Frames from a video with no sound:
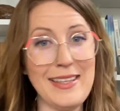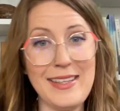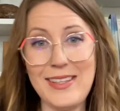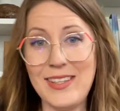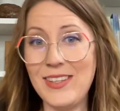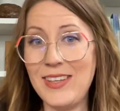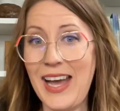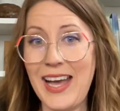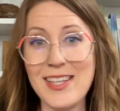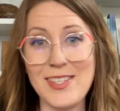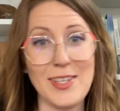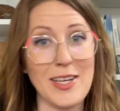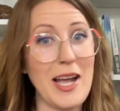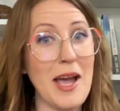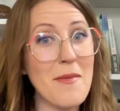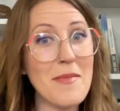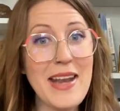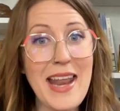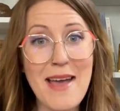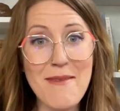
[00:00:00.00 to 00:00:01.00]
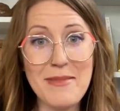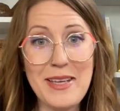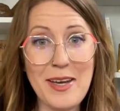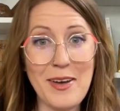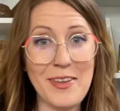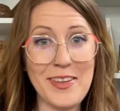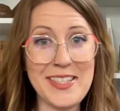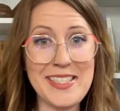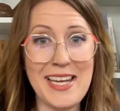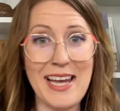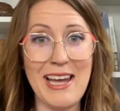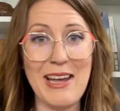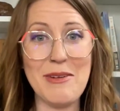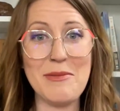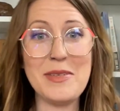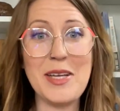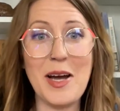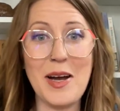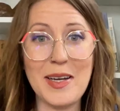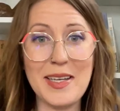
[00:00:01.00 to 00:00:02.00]
you guys are coming at me all the
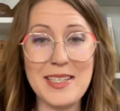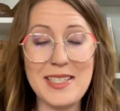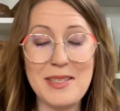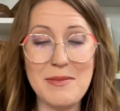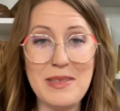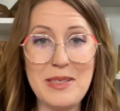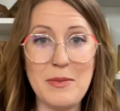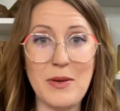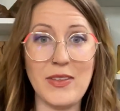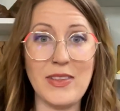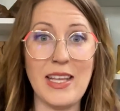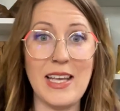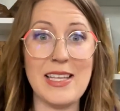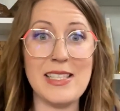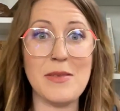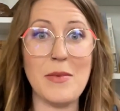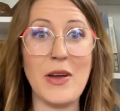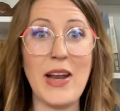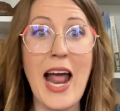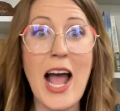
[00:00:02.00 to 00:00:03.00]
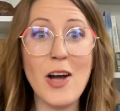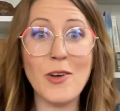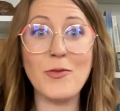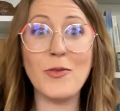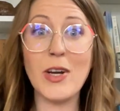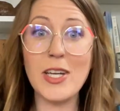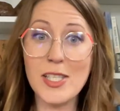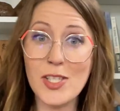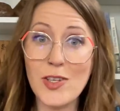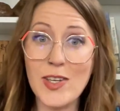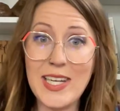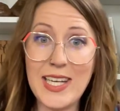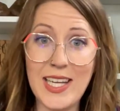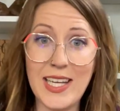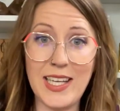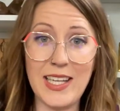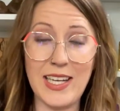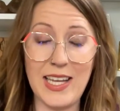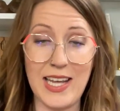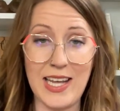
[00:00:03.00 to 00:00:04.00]
time talking to me about this, about how
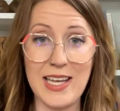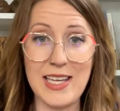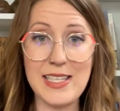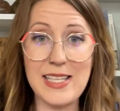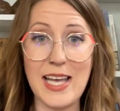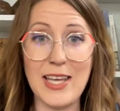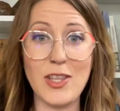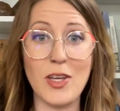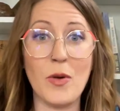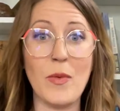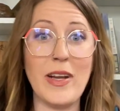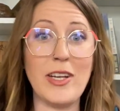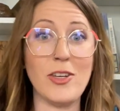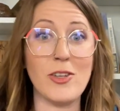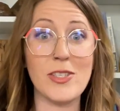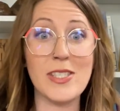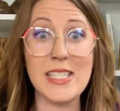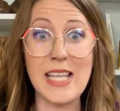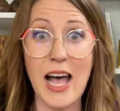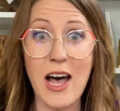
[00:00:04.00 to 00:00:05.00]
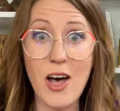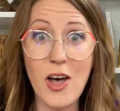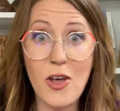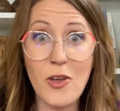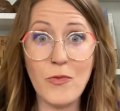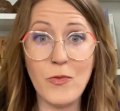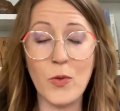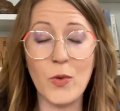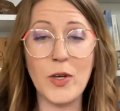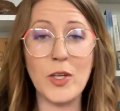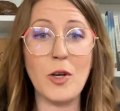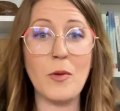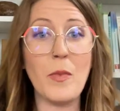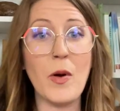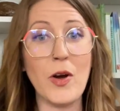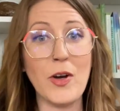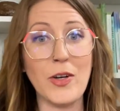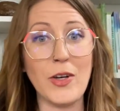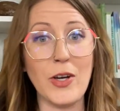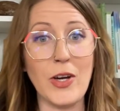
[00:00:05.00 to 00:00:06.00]
frustrating it is, either when yourself or your
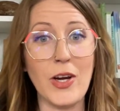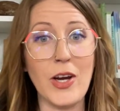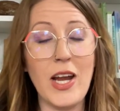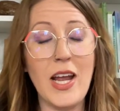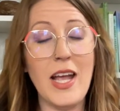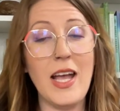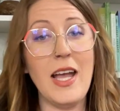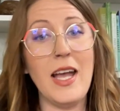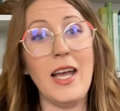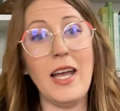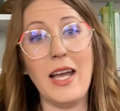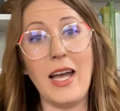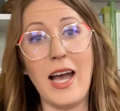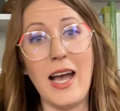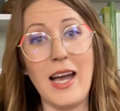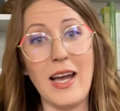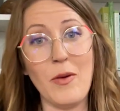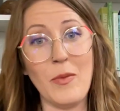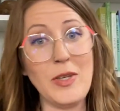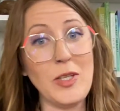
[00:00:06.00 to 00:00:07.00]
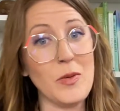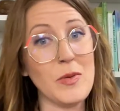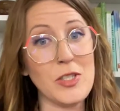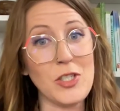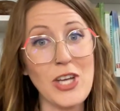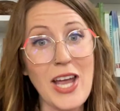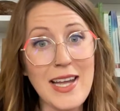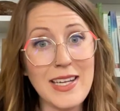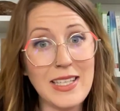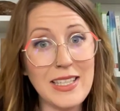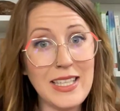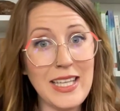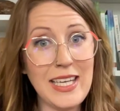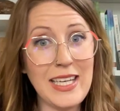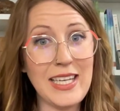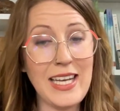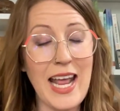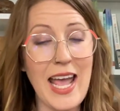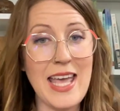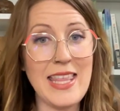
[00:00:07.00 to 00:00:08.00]
partner, when you
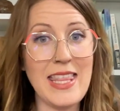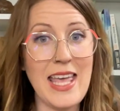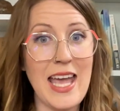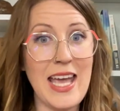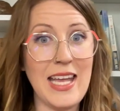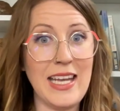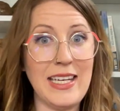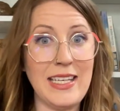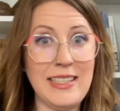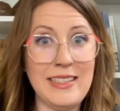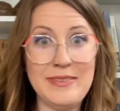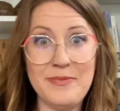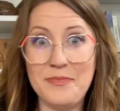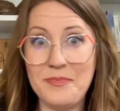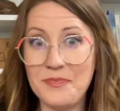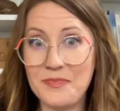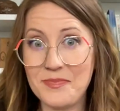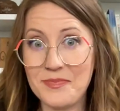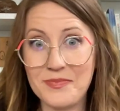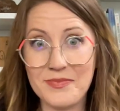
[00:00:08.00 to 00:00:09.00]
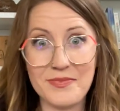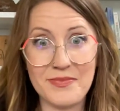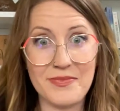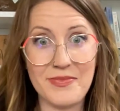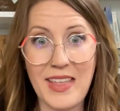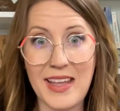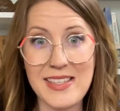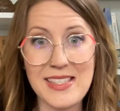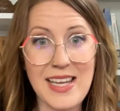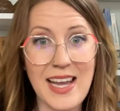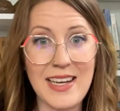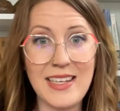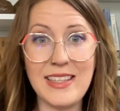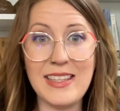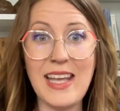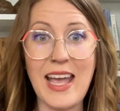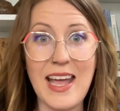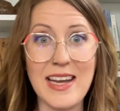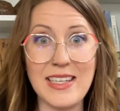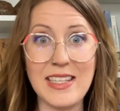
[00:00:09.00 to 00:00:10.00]
ejaculate, and then that's kind of
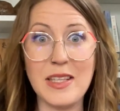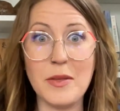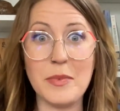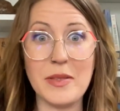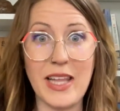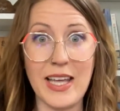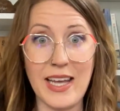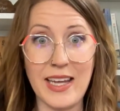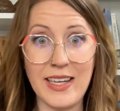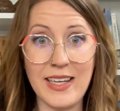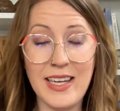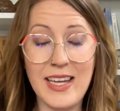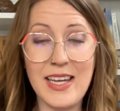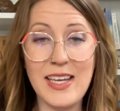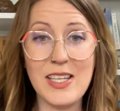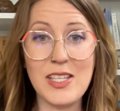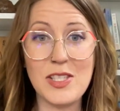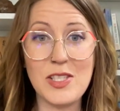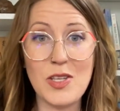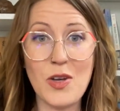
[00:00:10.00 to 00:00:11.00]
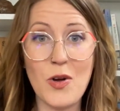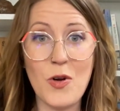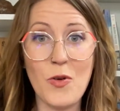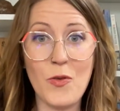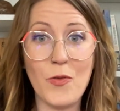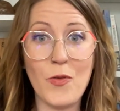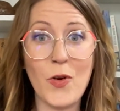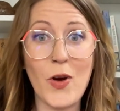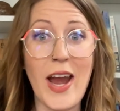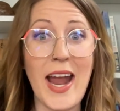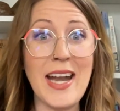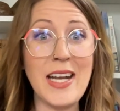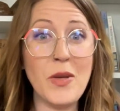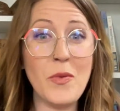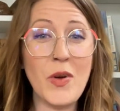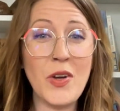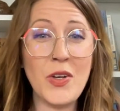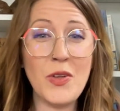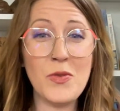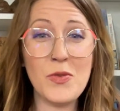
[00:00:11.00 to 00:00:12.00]
the end of the play. So for
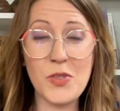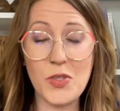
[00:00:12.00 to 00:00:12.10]
anyone who's